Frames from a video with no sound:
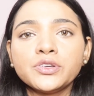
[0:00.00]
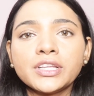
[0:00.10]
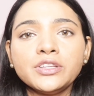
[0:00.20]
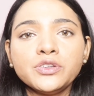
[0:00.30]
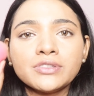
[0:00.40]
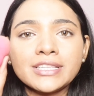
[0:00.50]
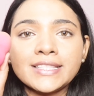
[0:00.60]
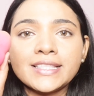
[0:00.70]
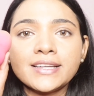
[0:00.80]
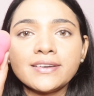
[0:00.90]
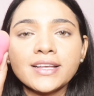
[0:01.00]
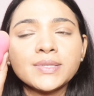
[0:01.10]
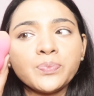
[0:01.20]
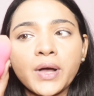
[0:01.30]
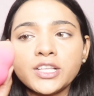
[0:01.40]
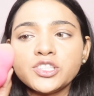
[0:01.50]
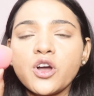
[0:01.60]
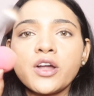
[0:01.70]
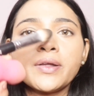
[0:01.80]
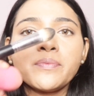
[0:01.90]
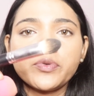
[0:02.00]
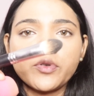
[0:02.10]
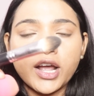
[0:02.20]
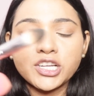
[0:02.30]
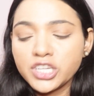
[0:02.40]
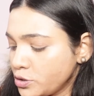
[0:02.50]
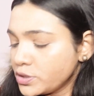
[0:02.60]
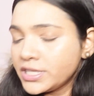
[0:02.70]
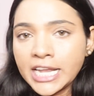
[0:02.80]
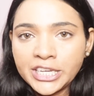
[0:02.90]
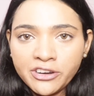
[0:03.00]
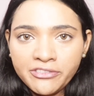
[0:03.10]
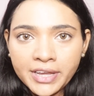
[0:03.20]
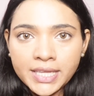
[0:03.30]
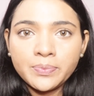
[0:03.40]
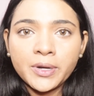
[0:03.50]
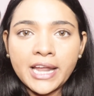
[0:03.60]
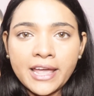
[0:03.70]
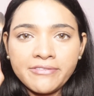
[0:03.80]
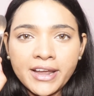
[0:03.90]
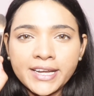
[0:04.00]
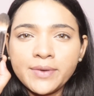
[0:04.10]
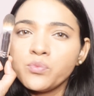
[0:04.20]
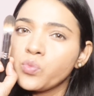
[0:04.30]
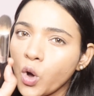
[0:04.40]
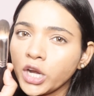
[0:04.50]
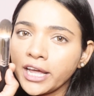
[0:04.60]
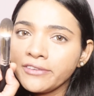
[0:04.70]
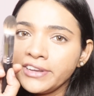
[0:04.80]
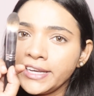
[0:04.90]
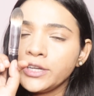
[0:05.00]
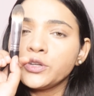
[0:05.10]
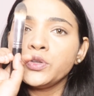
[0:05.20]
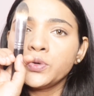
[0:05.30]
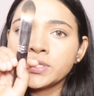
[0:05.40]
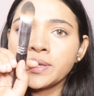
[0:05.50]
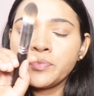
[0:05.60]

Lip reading: You can use either a sponge or a brush to set your face, but I find it more convenient to use a